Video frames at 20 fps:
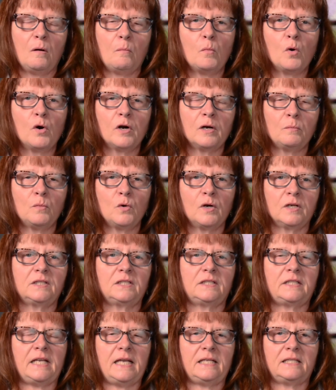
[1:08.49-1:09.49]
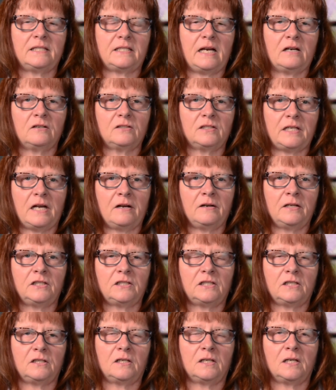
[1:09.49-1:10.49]
More and more states are starting
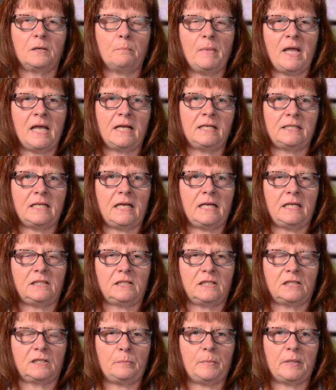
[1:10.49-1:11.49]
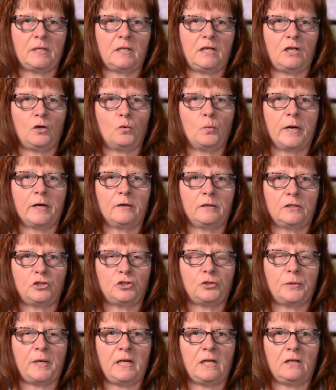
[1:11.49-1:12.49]
to mandate disability awareness
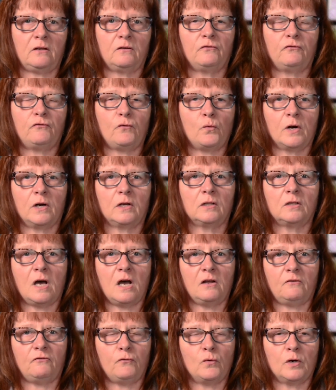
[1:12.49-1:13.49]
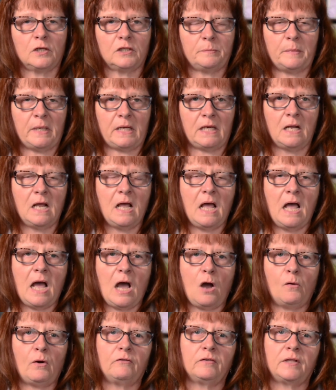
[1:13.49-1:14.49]
training for law enforcement.
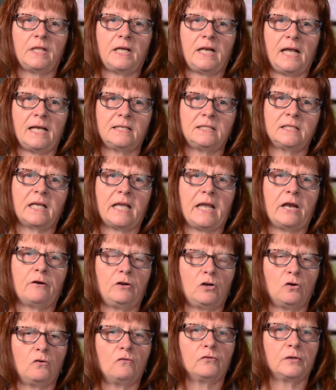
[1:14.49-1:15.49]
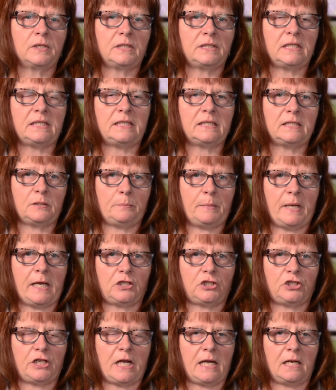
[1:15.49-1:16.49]
However, that hasn't carried over into
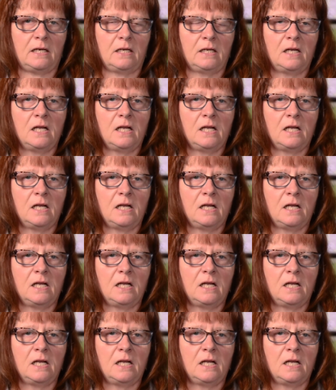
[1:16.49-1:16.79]
dispatch yet.